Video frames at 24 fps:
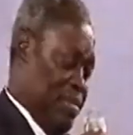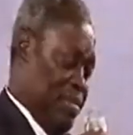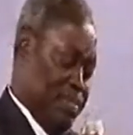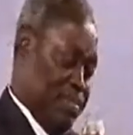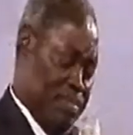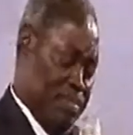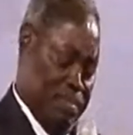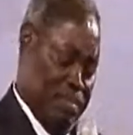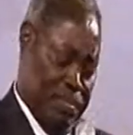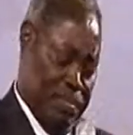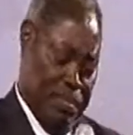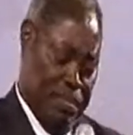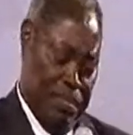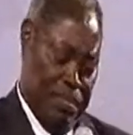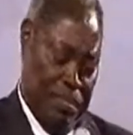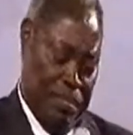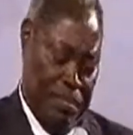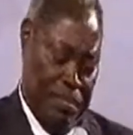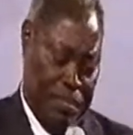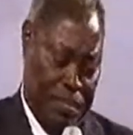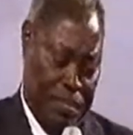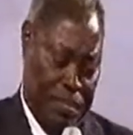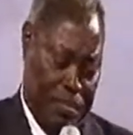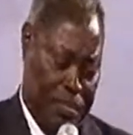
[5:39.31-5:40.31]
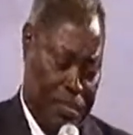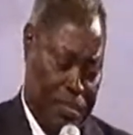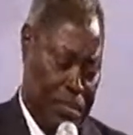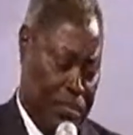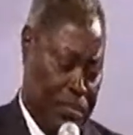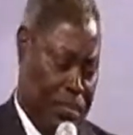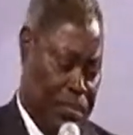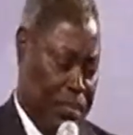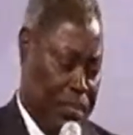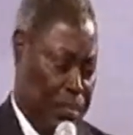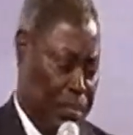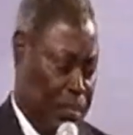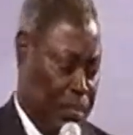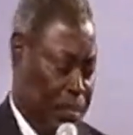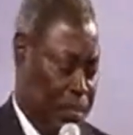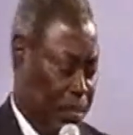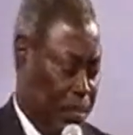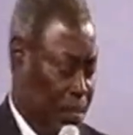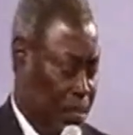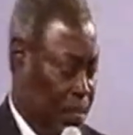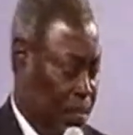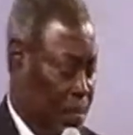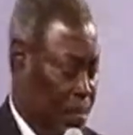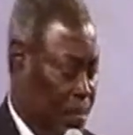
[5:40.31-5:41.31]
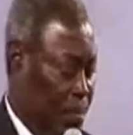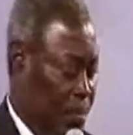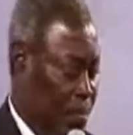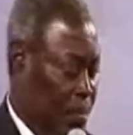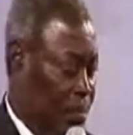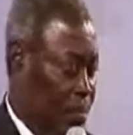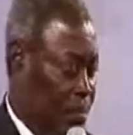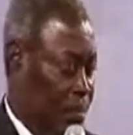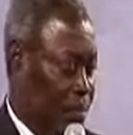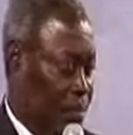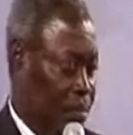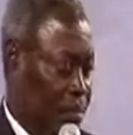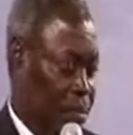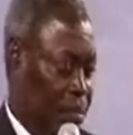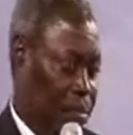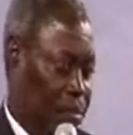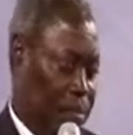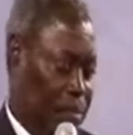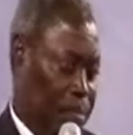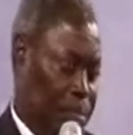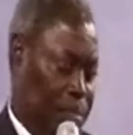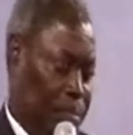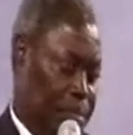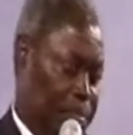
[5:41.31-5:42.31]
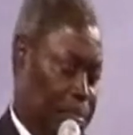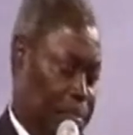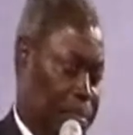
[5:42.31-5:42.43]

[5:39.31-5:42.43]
[no speech]